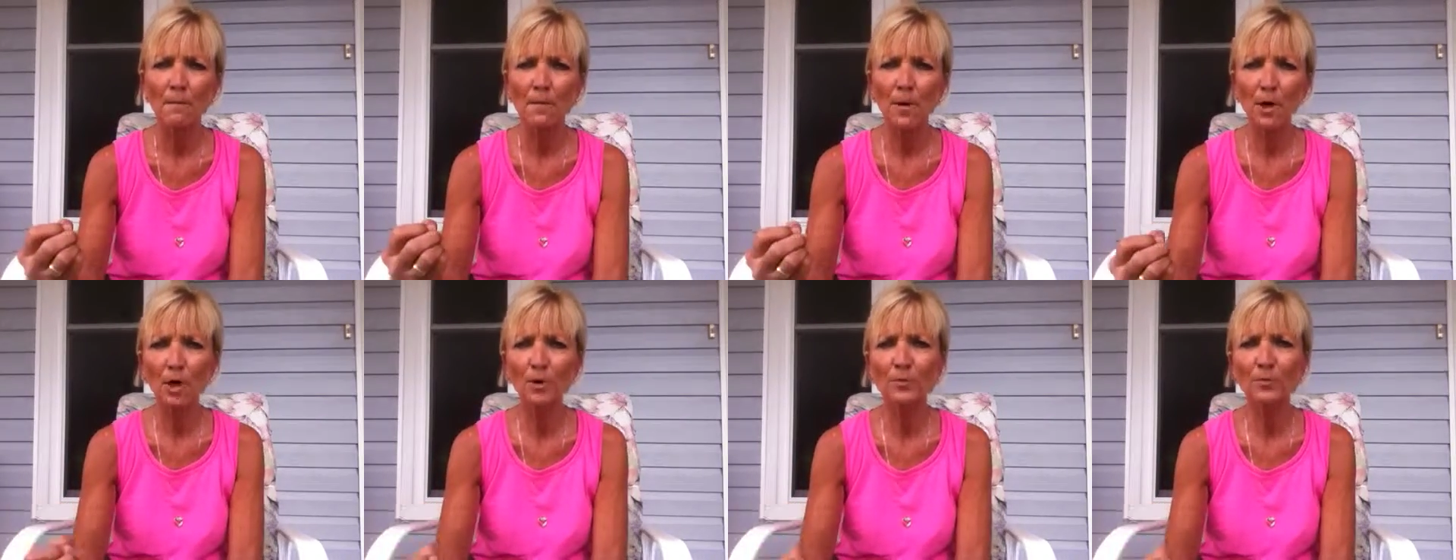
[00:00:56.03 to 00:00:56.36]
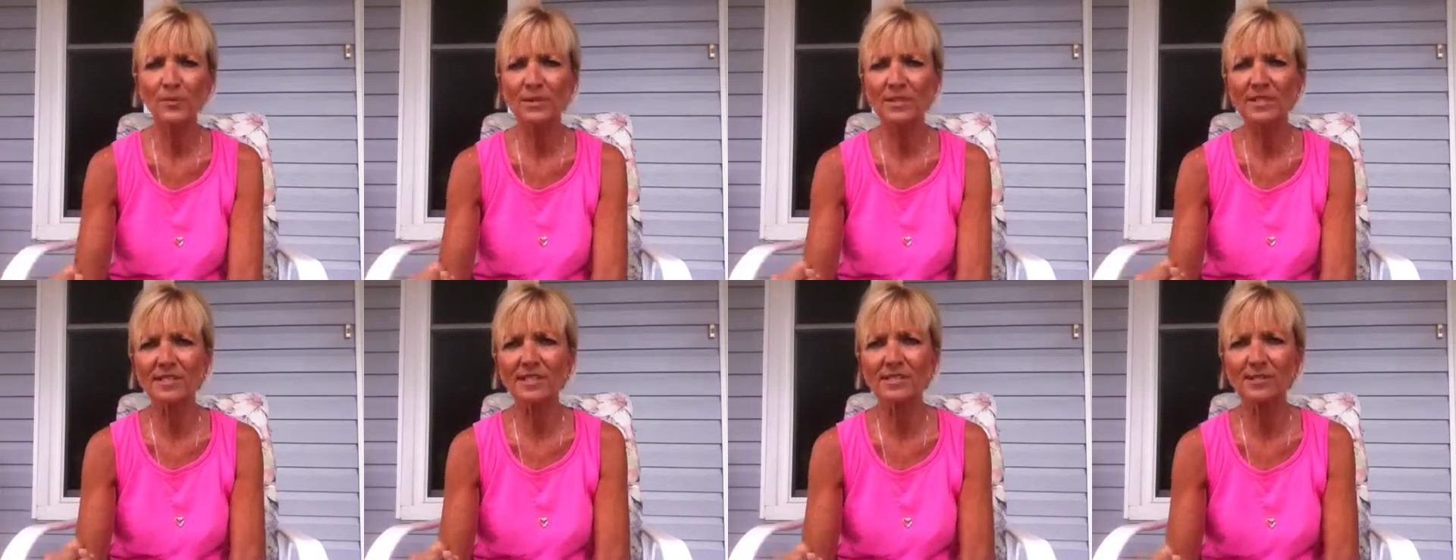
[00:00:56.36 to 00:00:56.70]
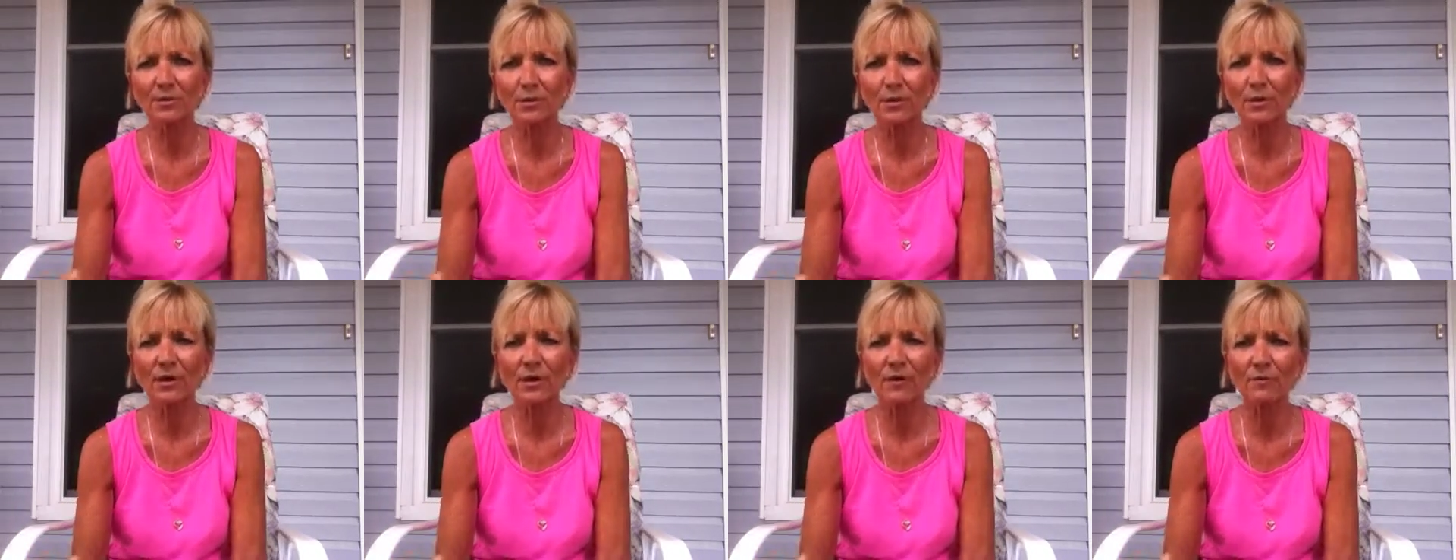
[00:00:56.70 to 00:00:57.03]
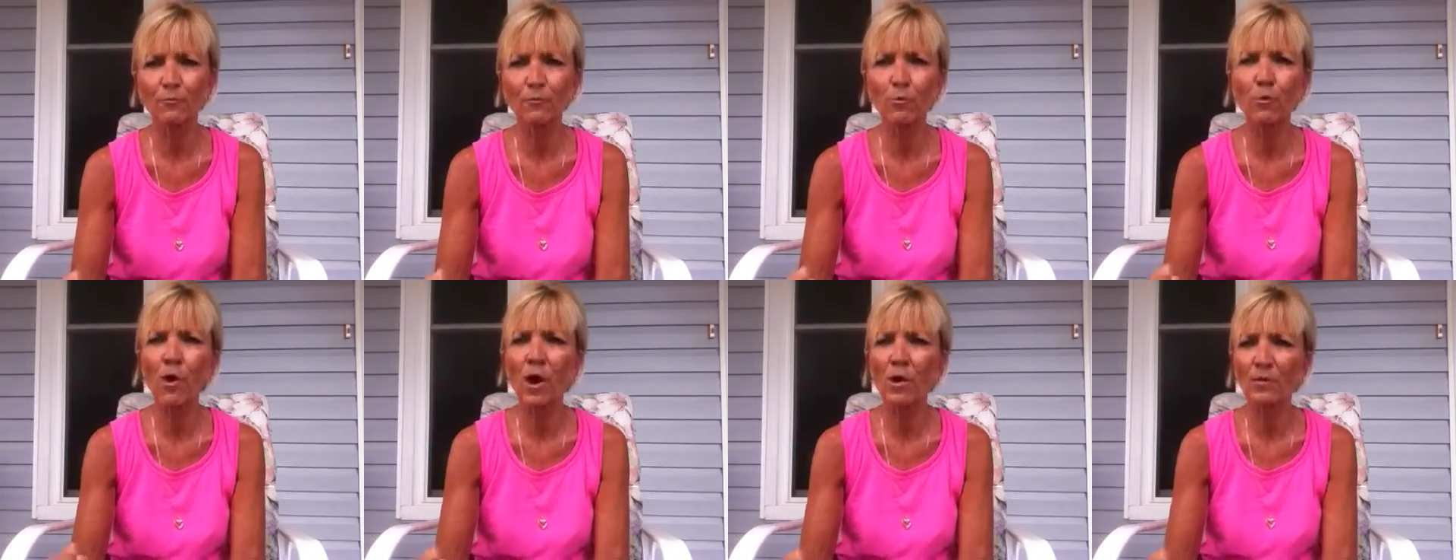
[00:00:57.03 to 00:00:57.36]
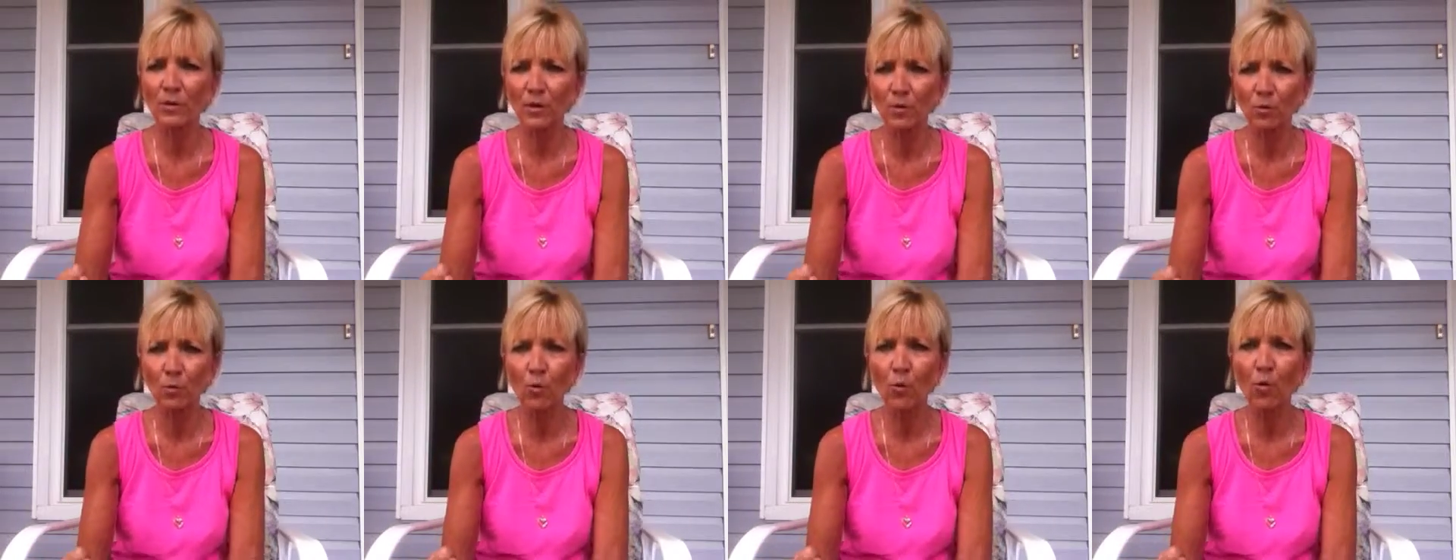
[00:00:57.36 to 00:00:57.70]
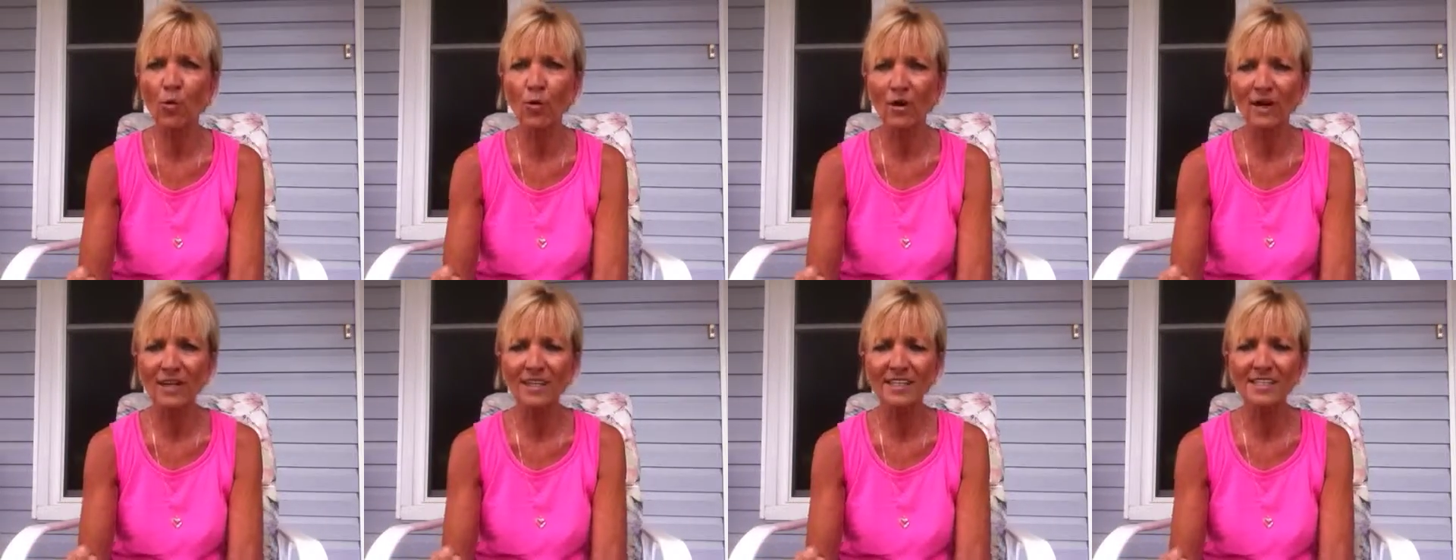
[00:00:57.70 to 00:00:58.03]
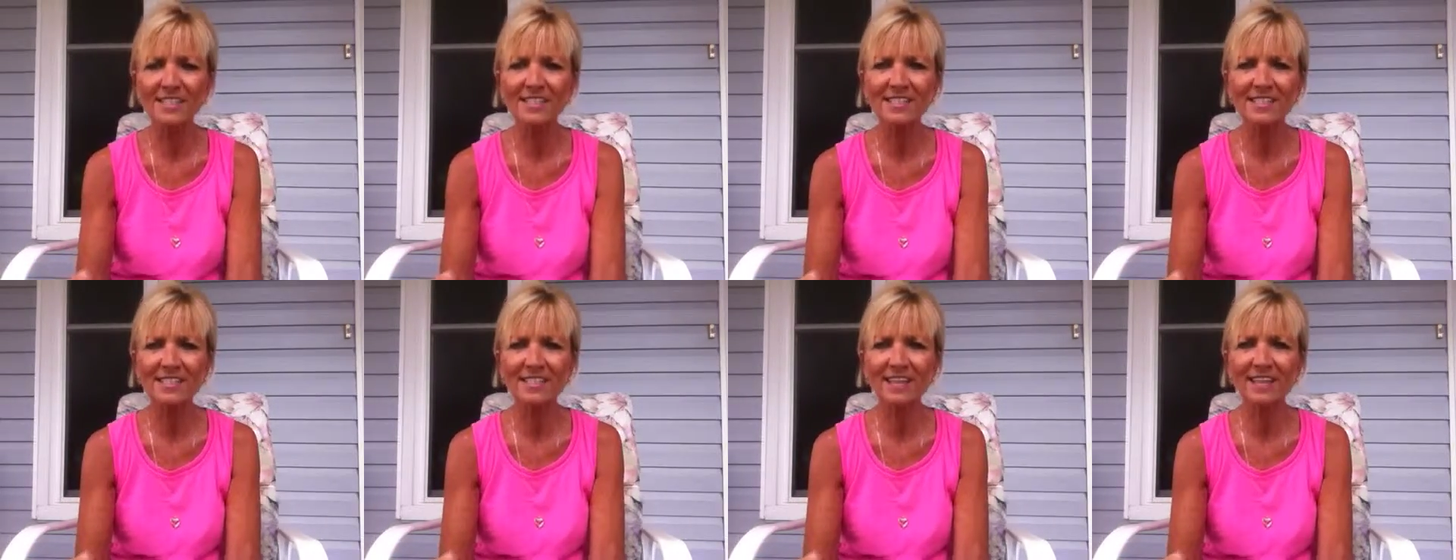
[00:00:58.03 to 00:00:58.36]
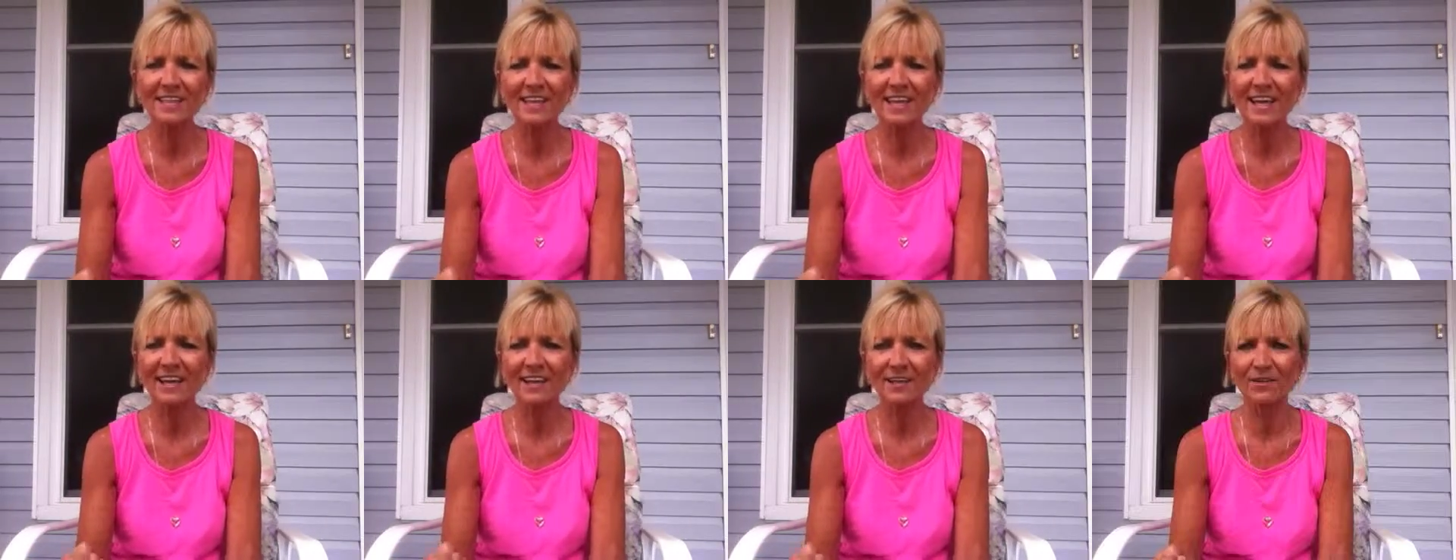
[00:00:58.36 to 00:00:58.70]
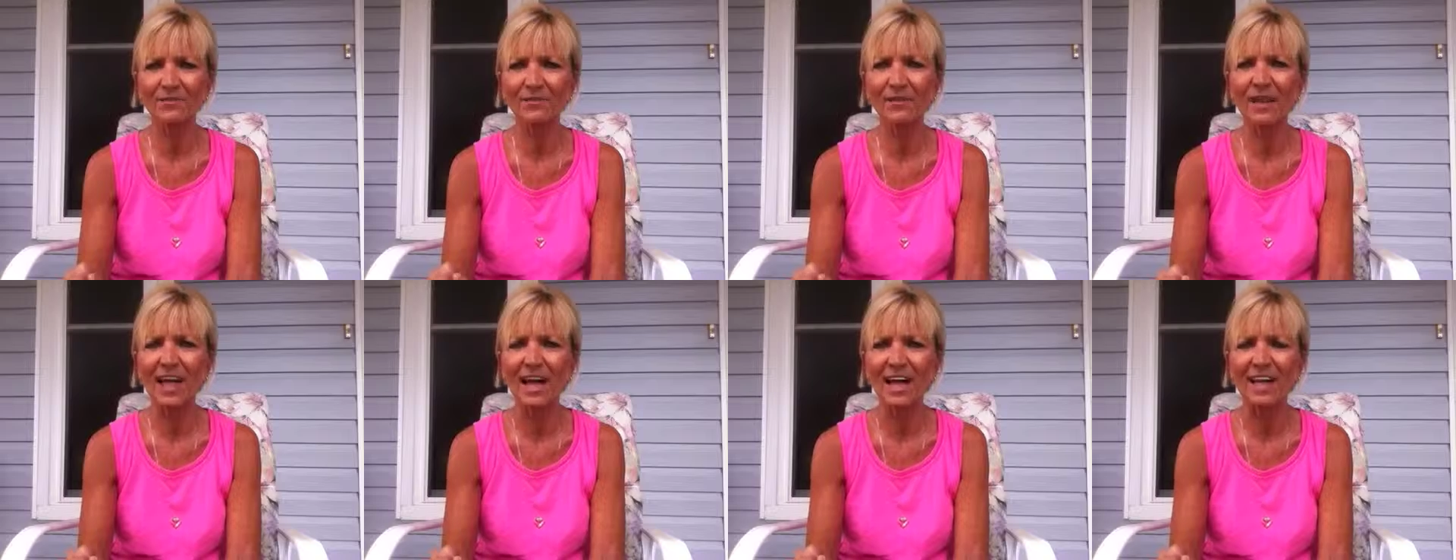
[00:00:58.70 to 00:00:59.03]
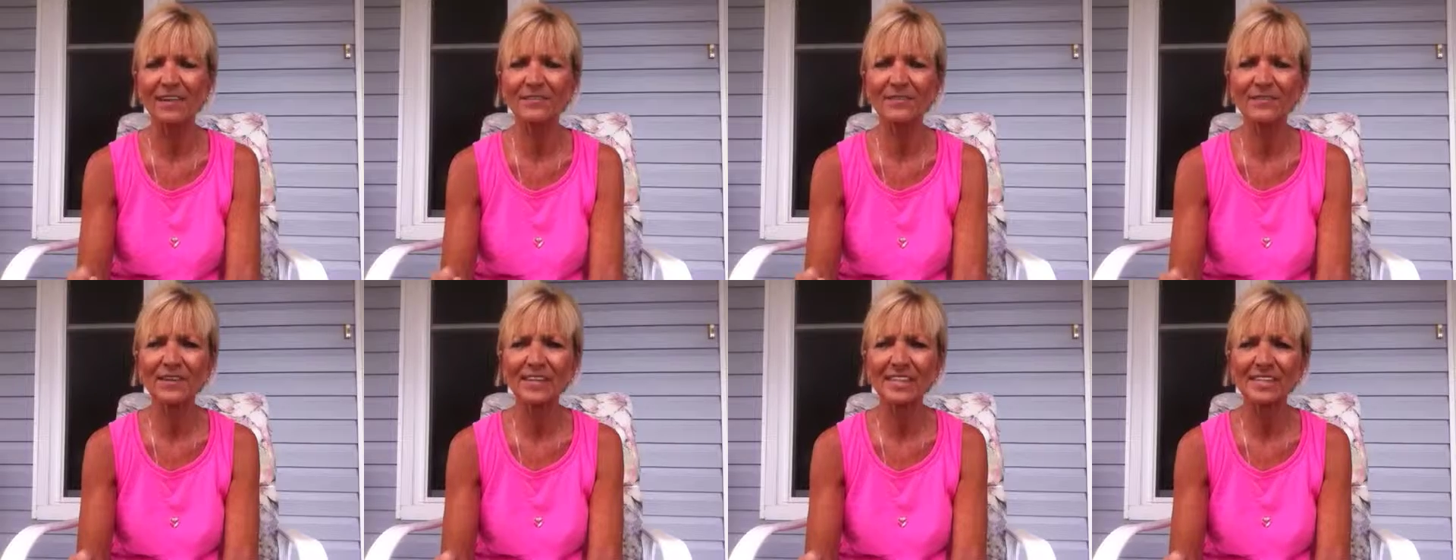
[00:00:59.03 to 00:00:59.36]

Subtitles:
purpose of what we want out of life.